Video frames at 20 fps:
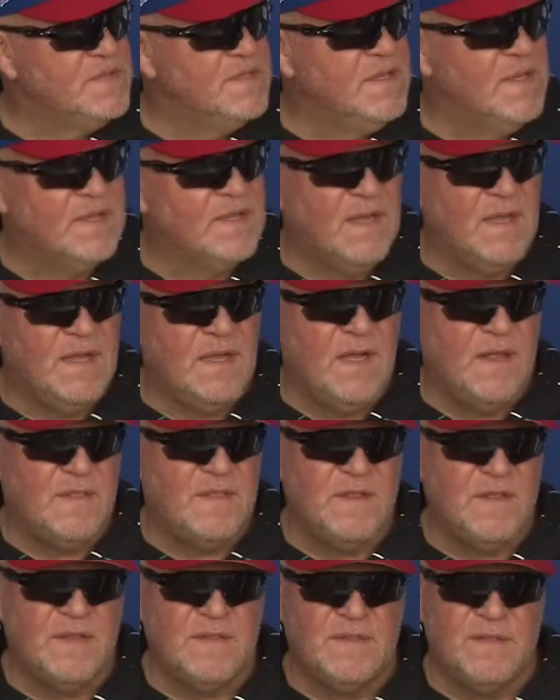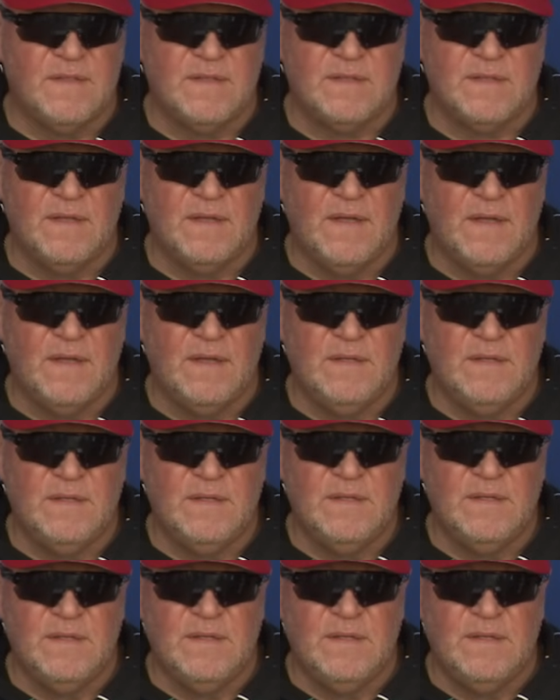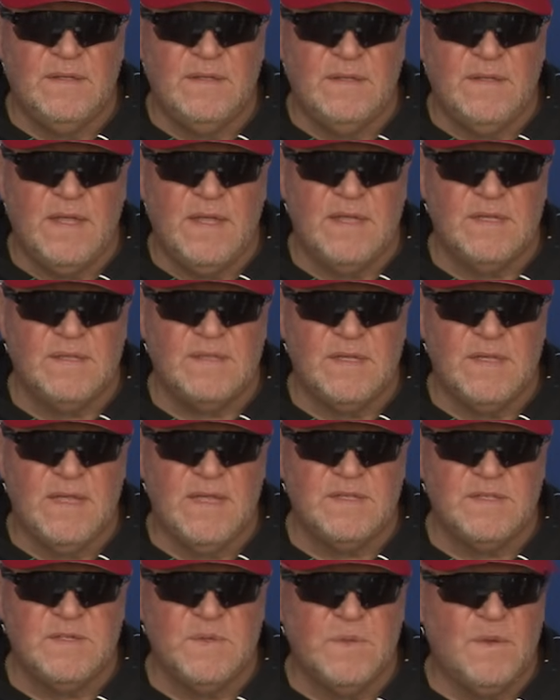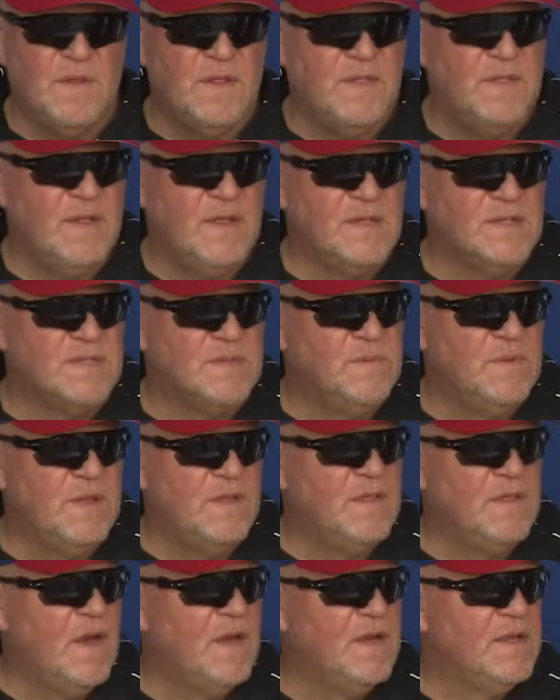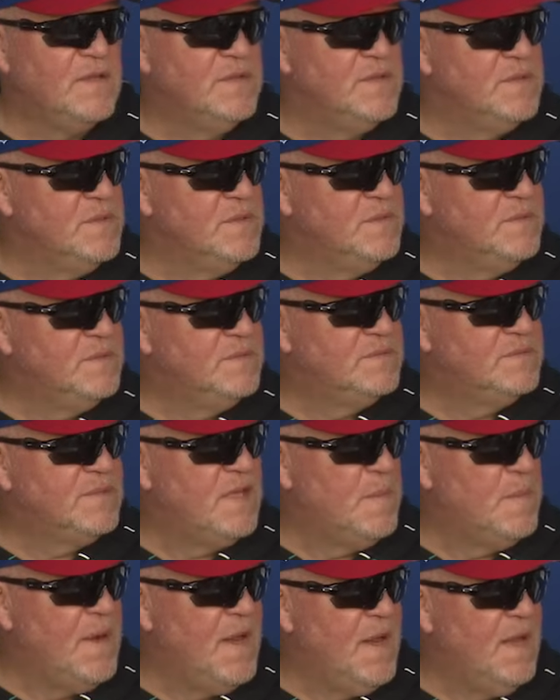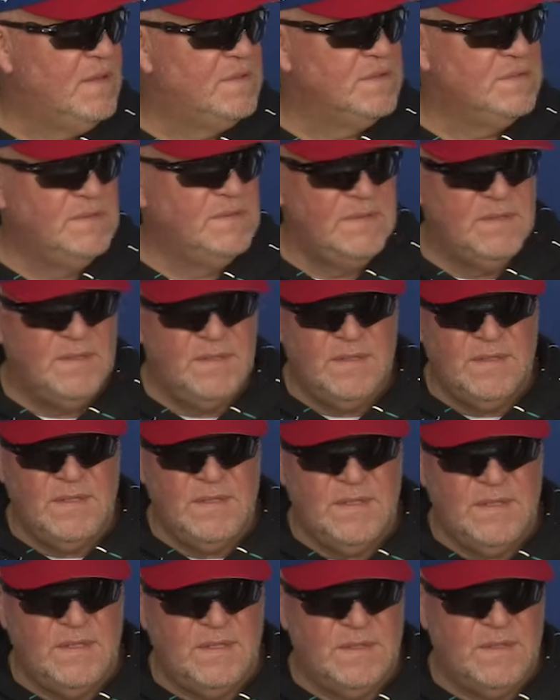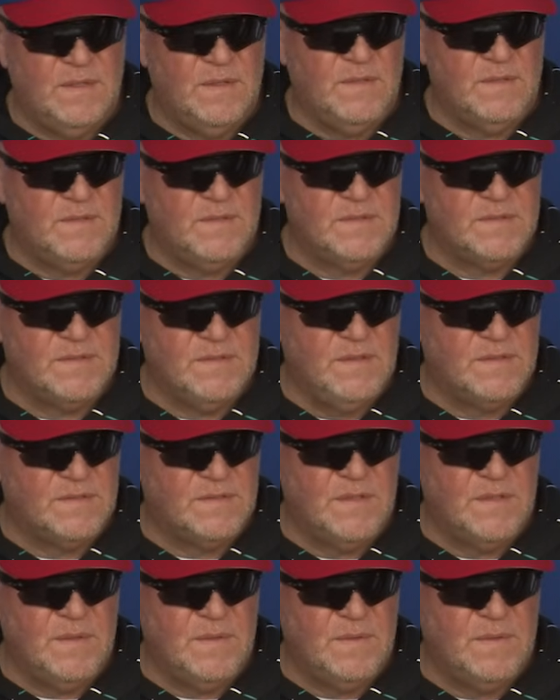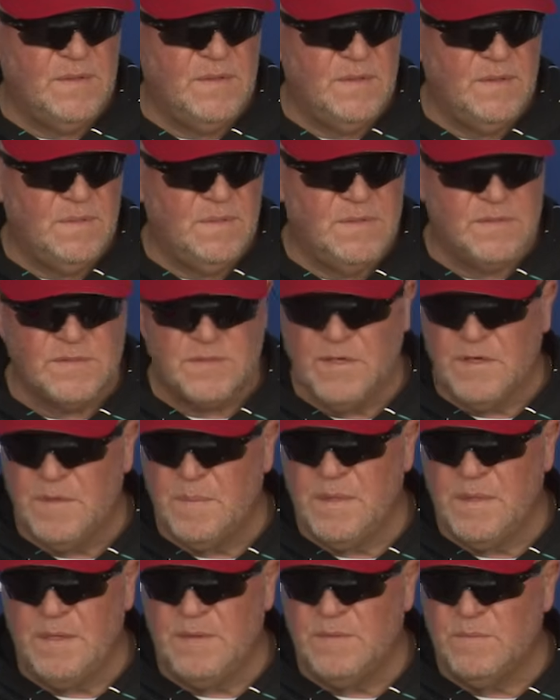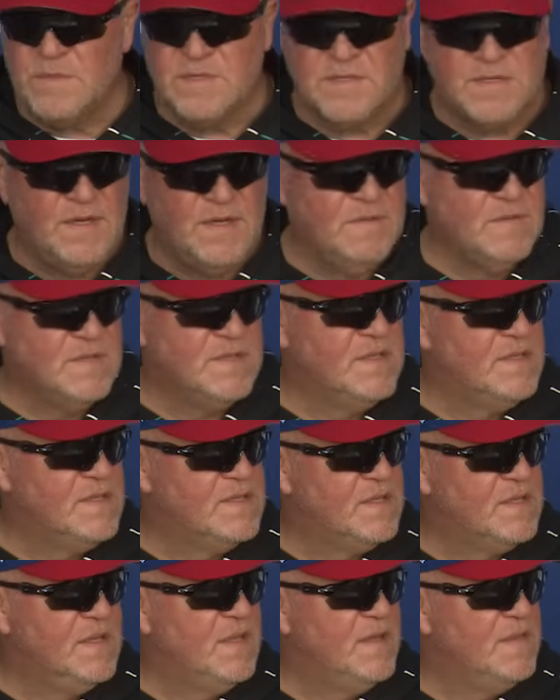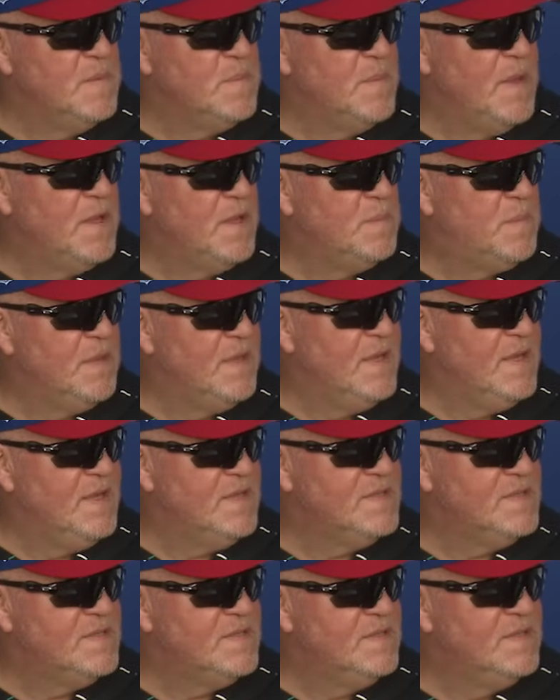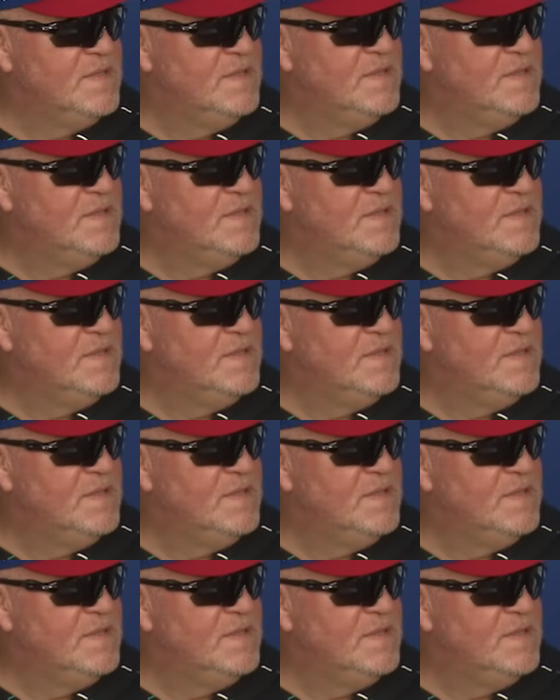stick. I think that he's doing the things that we thought he could do coming out. You know, there's gonna be receivers in this league that make plays,